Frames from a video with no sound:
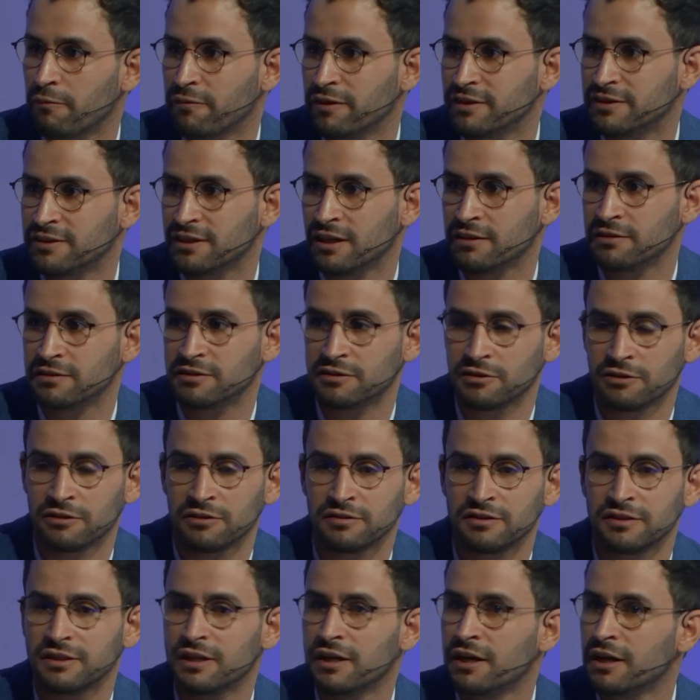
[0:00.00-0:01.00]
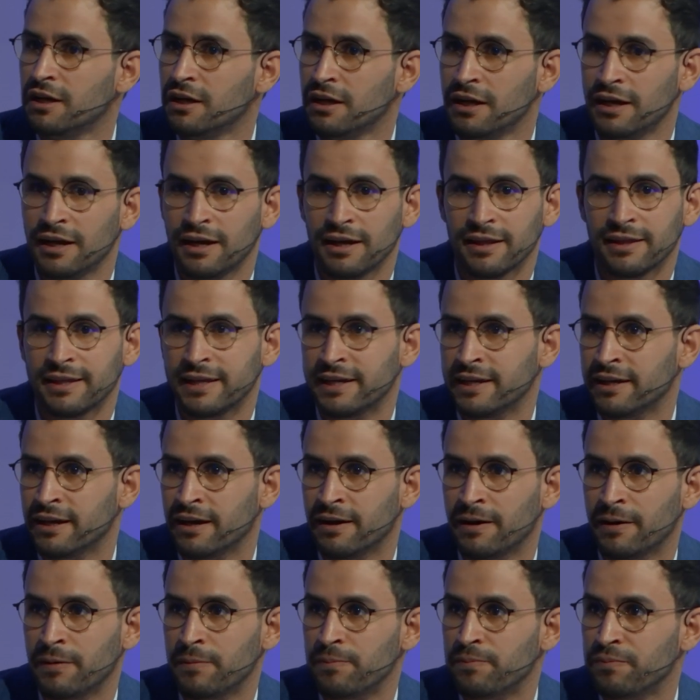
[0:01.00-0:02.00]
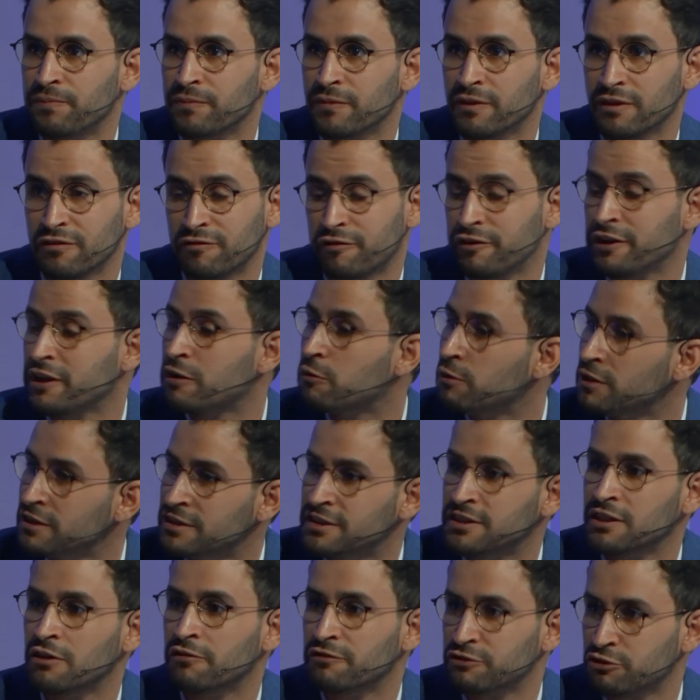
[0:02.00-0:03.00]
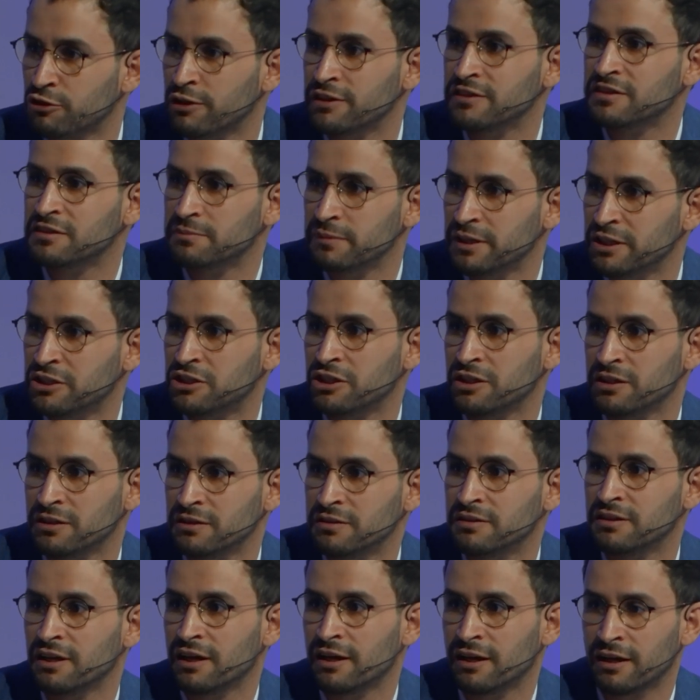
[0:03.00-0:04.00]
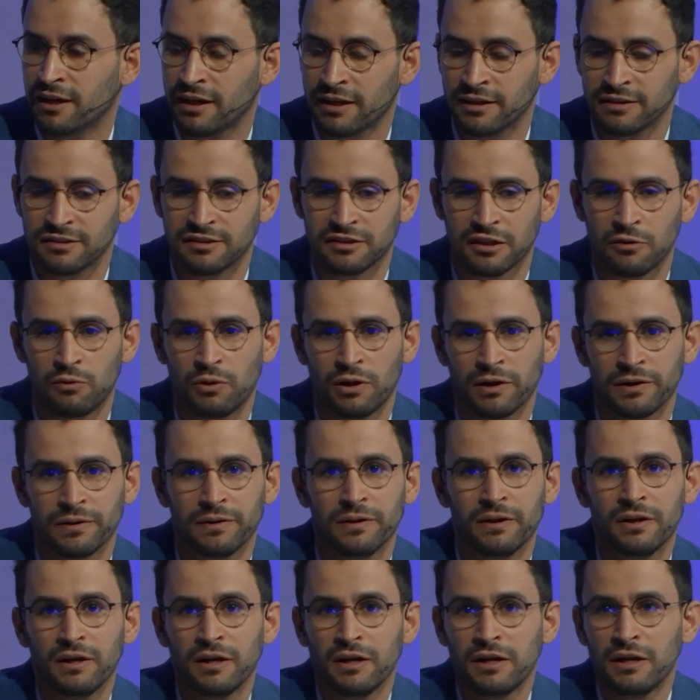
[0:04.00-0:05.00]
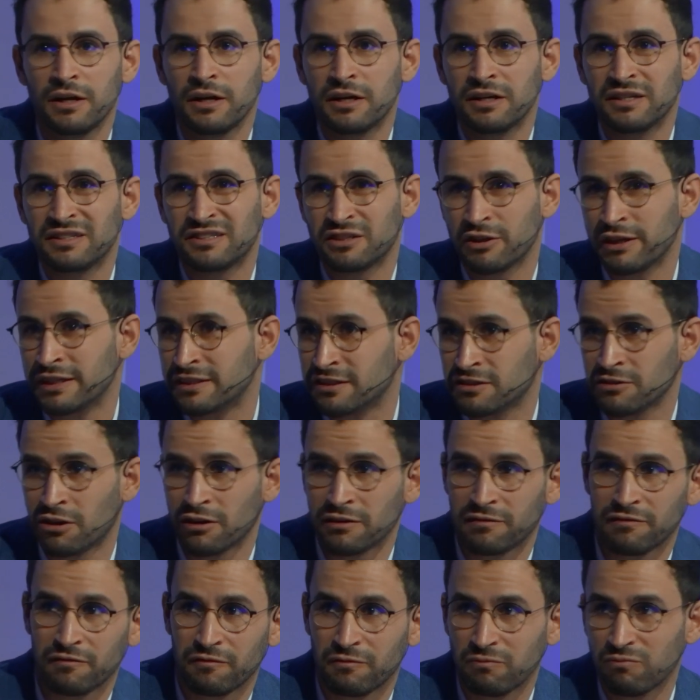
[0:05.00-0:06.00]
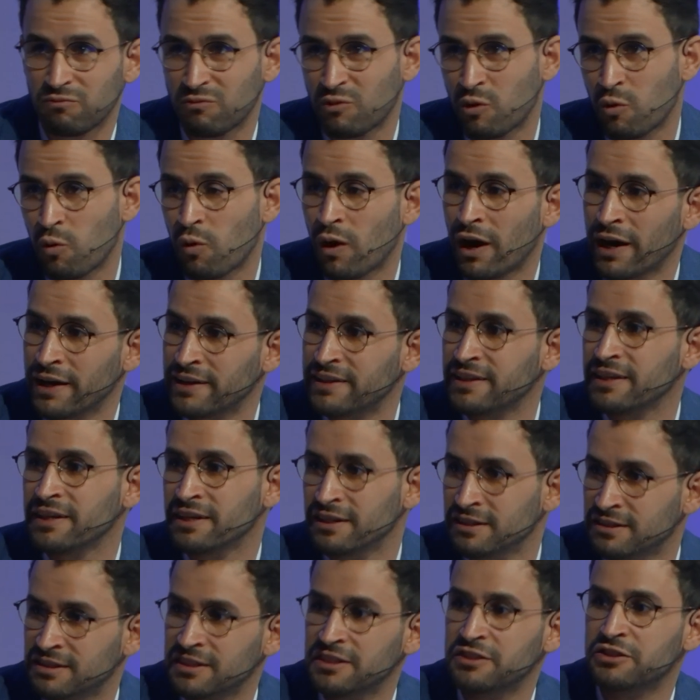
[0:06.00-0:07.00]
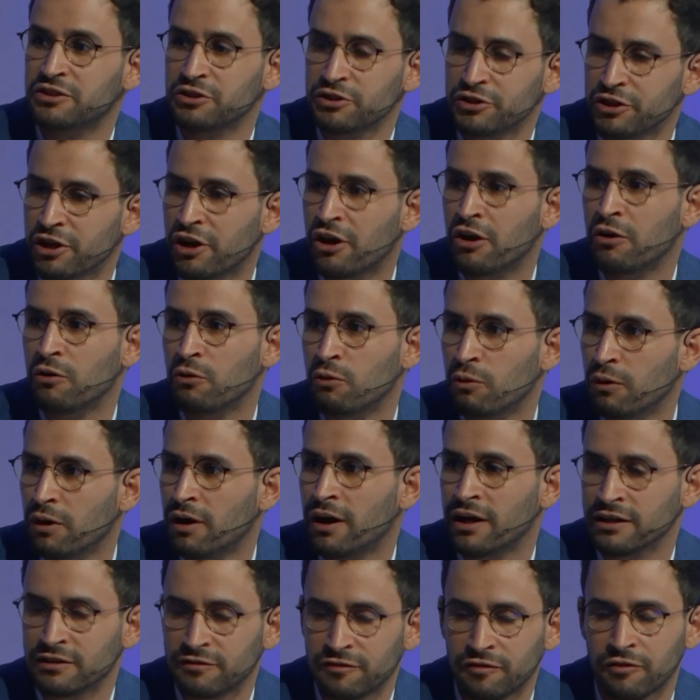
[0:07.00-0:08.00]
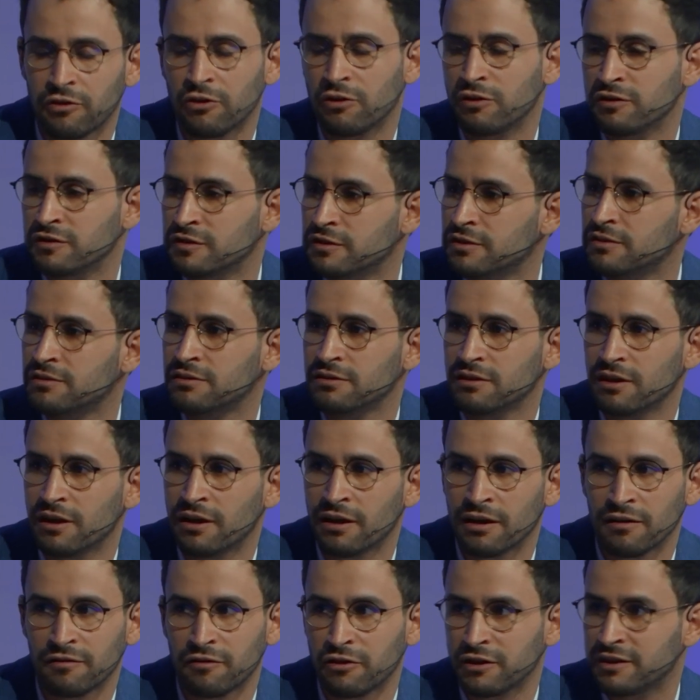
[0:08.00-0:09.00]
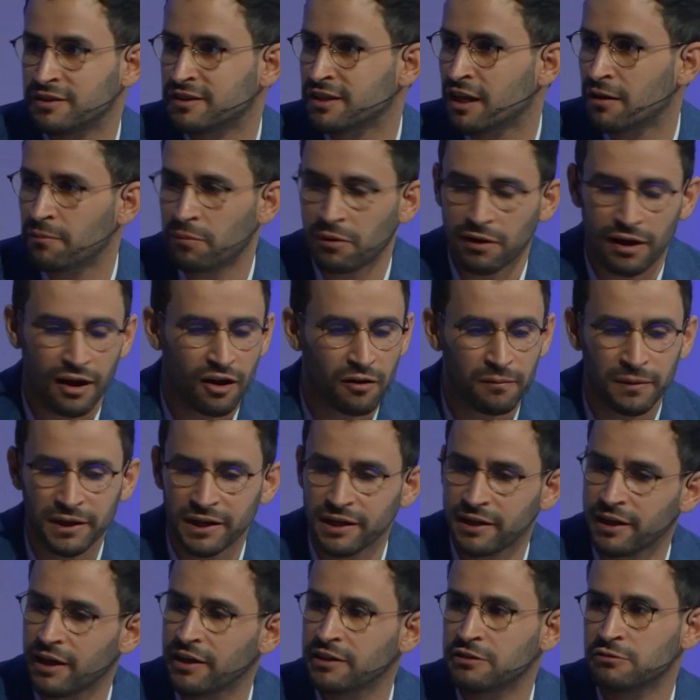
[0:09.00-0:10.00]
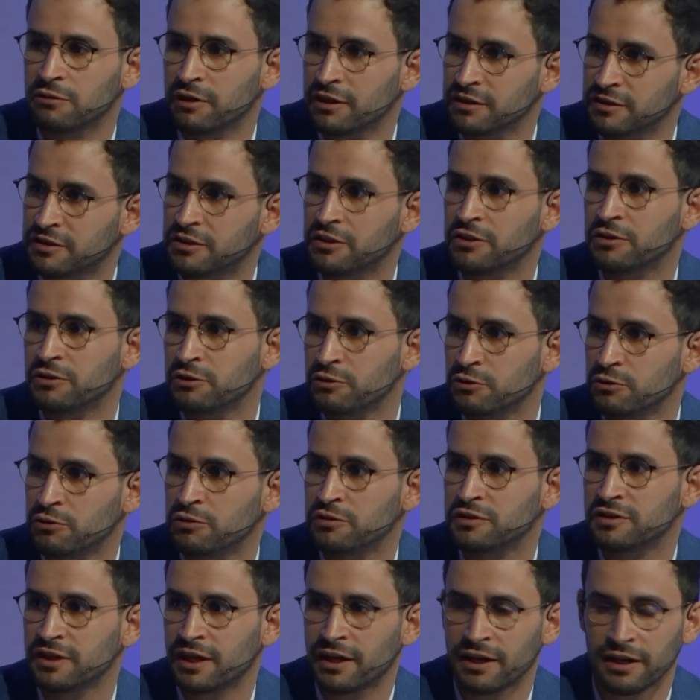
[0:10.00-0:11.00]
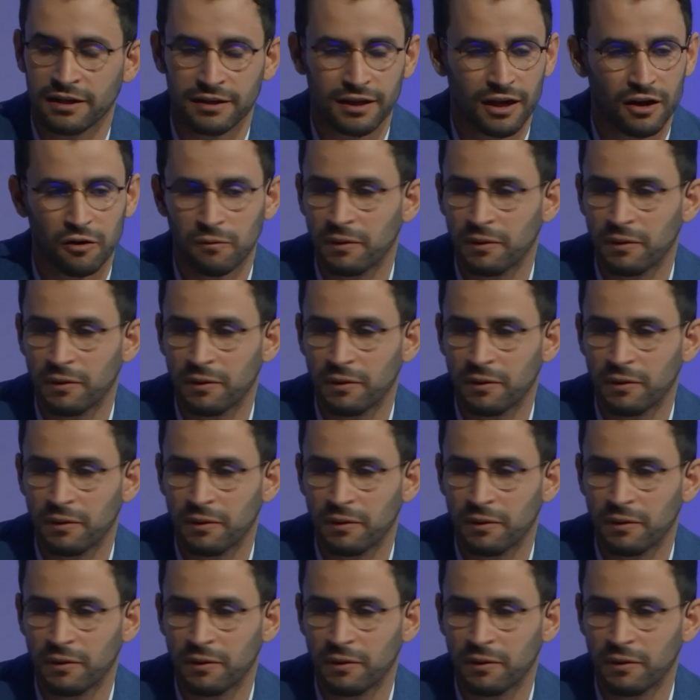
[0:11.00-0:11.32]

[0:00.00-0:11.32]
the sensors, right. The frequency of transmissions, and so on. So it's not quite easy to know at first, for example, how many gateways do you use and